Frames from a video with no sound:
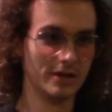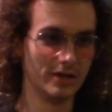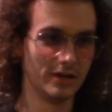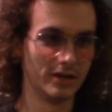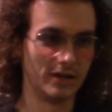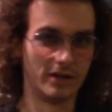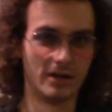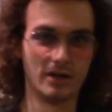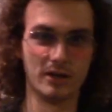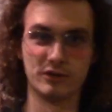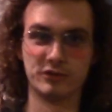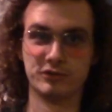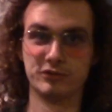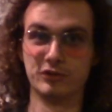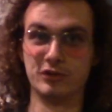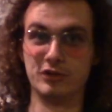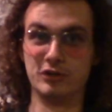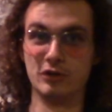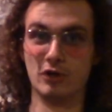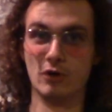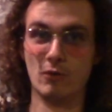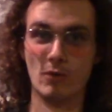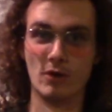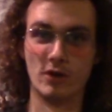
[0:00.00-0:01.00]
And actually, you
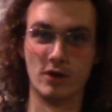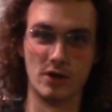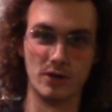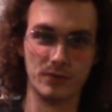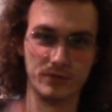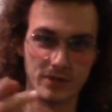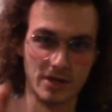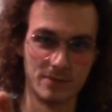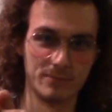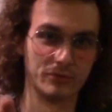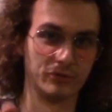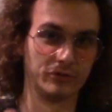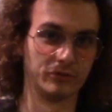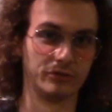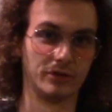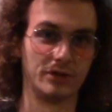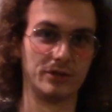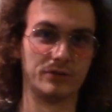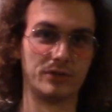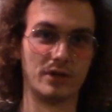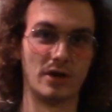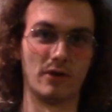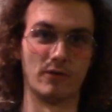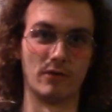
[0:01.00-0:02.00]
know what? I'll demonstrate
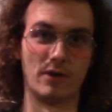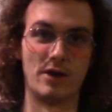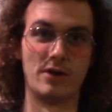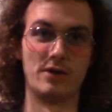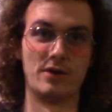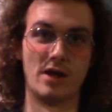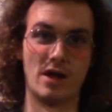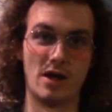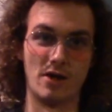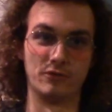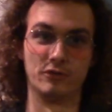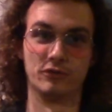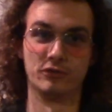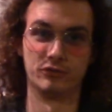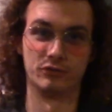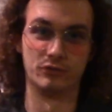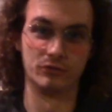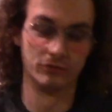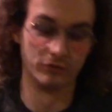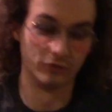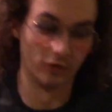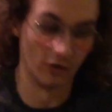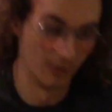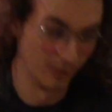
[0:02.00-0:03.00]
that right now just to
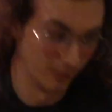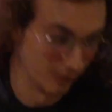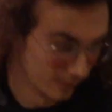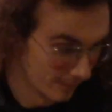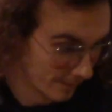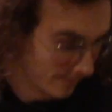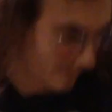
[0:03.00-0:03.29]
show you.